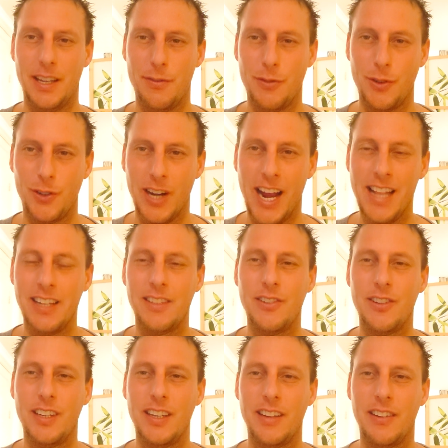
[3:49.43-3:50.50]
if your
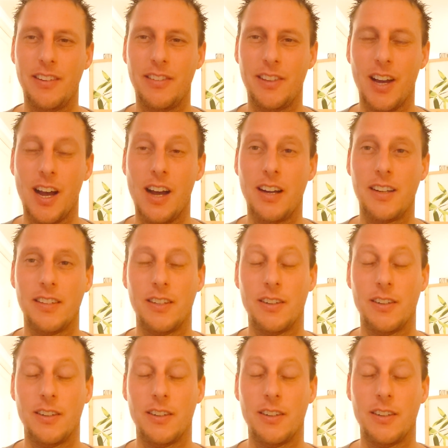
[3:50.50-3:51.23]
energy is stuck,